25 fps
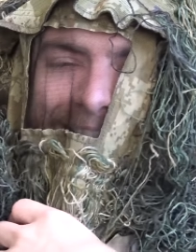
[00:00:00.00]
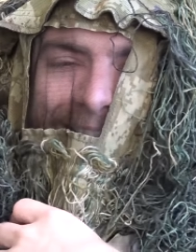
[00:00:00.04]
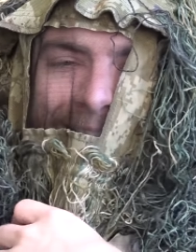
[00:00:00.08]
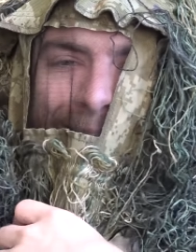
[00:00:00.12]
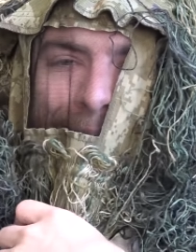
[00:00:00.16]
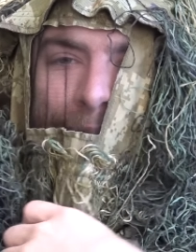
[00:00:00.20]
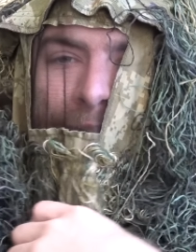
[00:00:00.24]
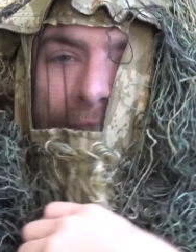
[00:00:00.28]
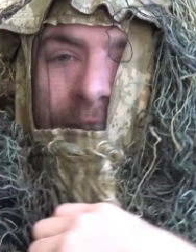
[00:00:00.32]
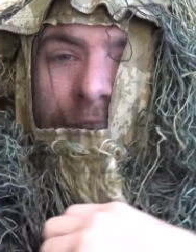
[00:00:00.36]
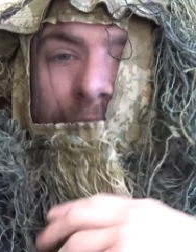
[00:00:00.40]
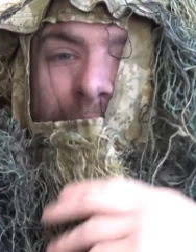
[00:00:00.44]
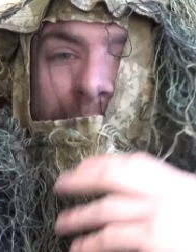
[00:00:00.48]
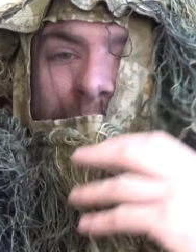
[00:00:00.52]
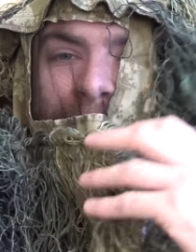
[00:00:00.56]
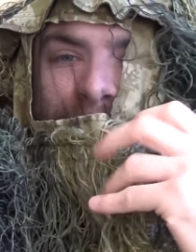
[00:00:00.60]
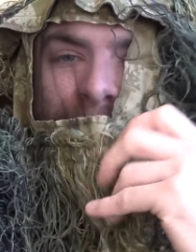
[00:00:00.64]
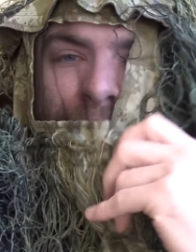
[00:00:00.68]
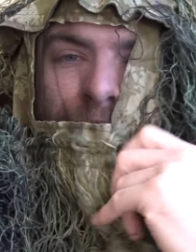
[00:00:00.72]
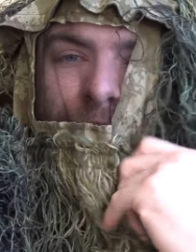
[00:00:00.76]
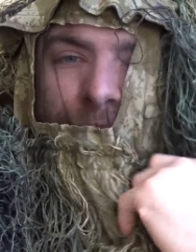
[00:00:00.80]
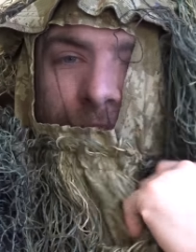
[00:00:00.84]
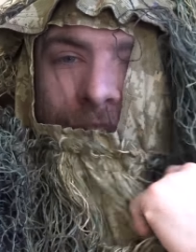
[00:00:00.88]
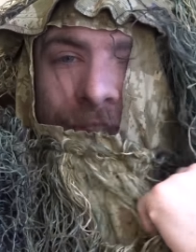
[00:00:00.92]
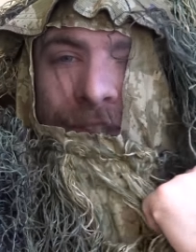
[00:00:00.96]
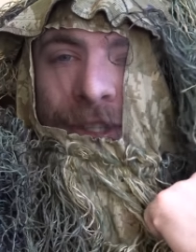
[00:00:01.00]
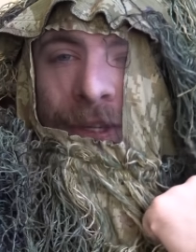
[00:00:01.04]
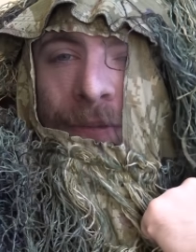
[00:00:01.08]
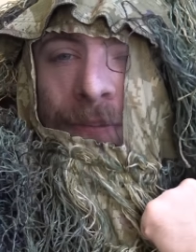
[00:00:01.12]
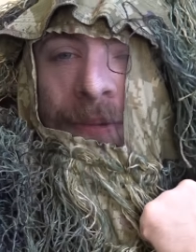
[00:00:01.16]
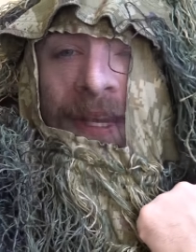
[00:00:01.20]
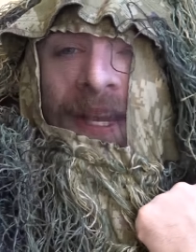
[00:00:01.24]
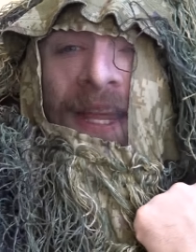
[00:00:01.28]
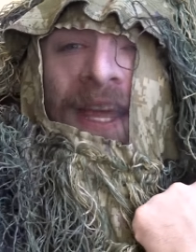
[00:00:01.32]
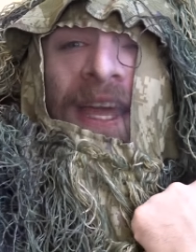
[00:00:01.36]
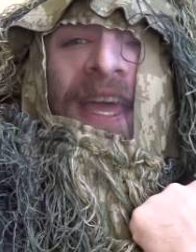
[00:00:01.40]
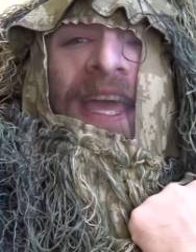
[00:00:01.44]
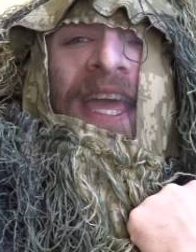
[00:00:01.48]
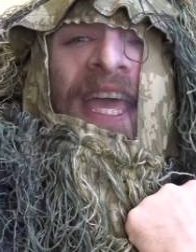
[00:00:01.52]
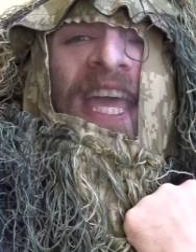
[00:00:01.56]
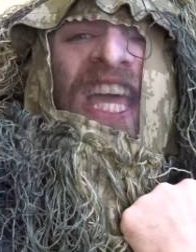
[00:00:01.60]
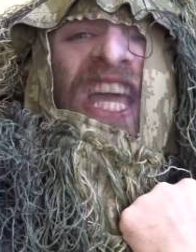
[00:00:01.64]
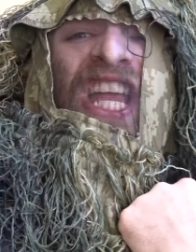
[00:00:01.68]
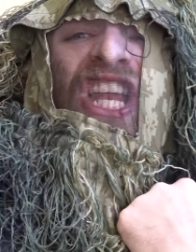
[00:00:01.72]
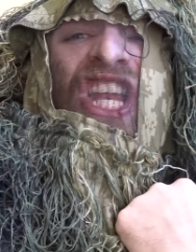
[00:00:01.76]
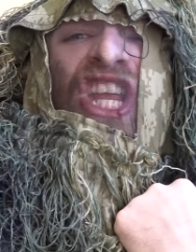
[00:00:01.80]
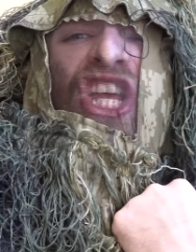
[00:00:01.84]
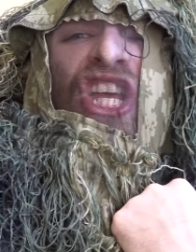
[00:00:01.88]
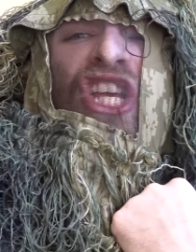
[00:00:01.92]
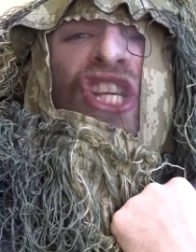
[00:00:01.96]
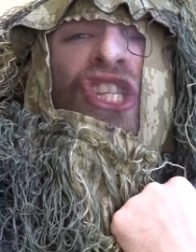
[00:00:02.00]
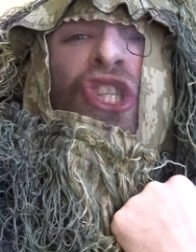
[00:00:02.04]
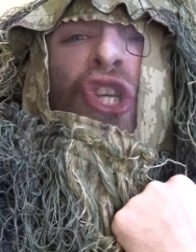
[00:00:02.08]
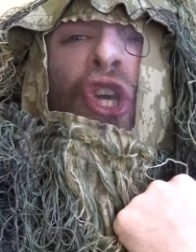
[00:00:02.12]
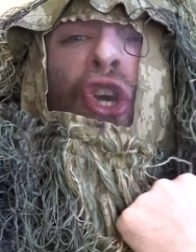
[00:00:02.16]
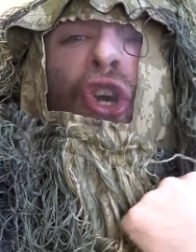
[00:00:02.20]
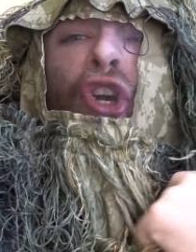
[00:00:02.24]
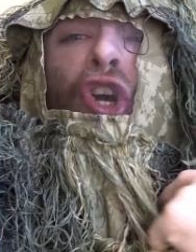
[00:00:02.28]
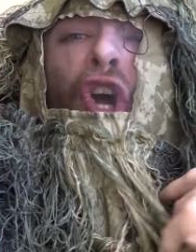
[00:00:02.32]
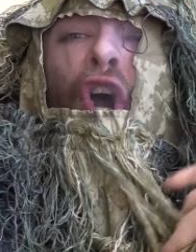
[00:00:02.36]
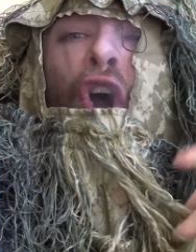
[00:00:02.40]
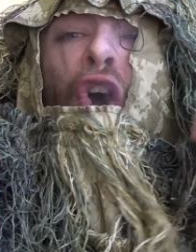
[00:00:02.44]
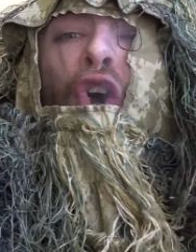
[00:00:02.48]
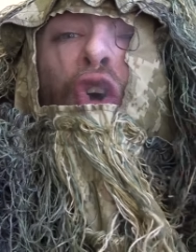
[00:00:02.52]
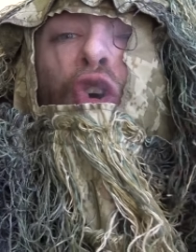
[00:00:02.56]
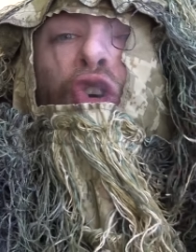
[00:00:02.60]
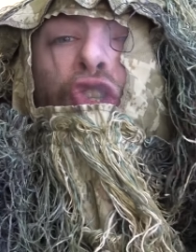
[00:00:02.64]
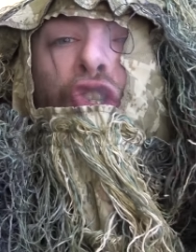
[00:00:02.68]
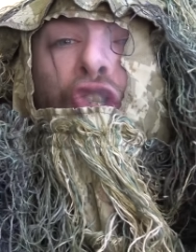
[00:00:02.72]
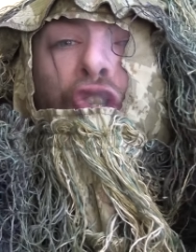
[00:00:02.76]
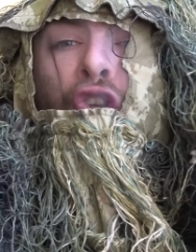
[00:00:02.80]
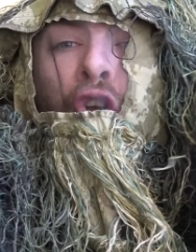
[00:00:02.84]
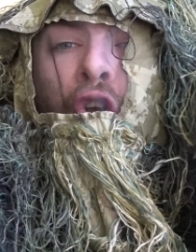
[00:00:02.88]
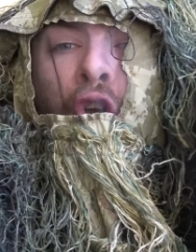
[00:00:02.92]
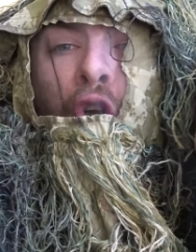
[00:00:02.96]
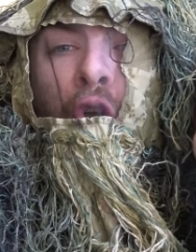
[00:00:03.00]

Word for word: I'm sorry, that's so stupid. It is your host